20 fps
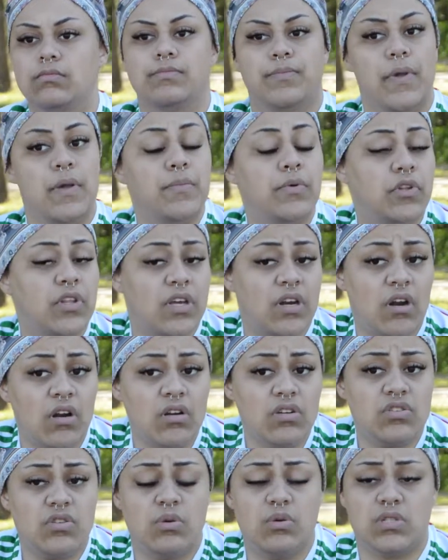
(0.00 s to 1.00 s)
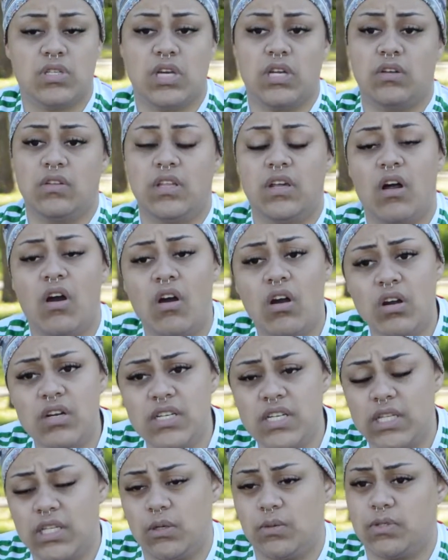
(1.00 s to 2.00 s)
people that are suicidal, that are
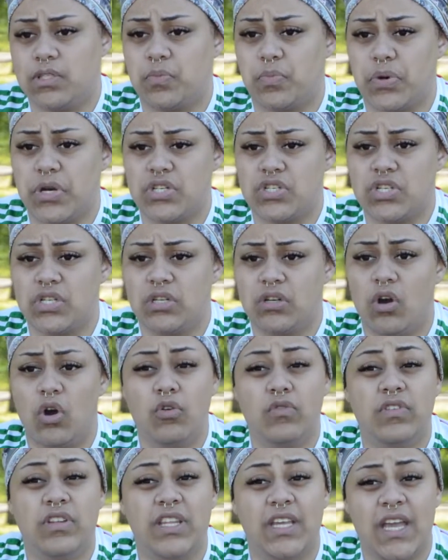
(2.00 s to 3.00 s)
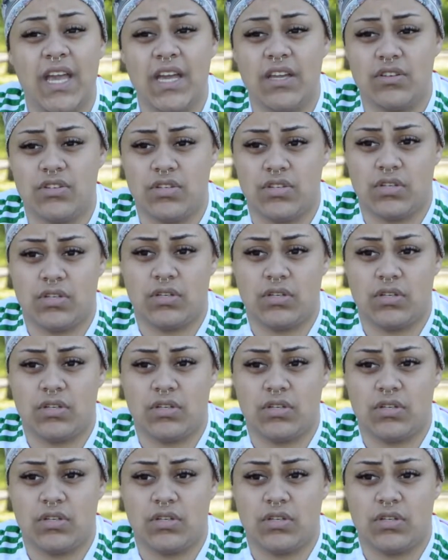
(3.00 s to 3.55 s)
dealing with depression, over the edge.